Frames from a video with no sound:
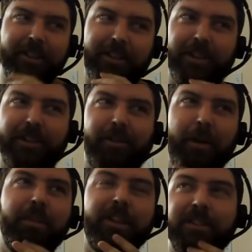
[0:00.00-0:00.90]
it's gonna
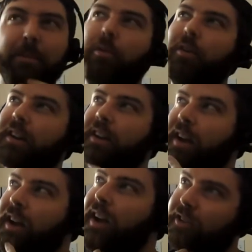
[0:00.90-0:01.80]
crumble at some point
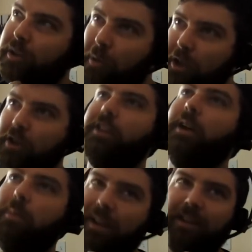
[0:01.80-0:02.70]
uh, so we knew
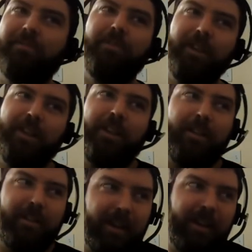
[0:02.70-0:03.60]
that we
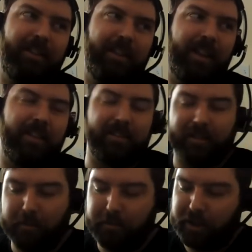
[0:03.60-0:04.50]
really needed to get
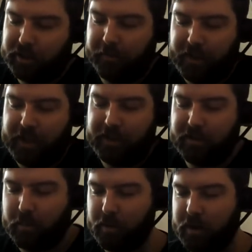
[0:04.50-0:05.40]
some justification
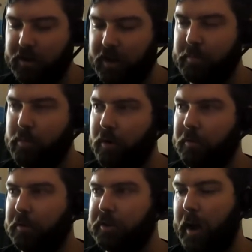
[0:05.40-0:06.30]
to work like more
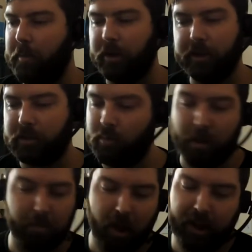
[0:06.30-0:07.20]
full time on it so we
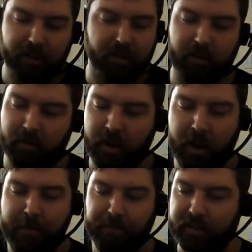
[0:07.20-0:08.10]
applied to
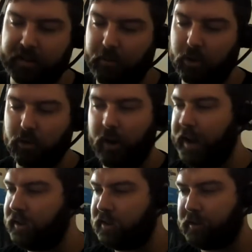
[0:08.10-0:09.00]
several
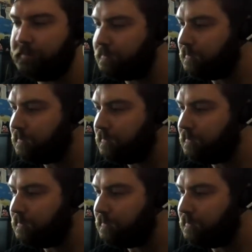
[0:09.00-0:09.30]
grants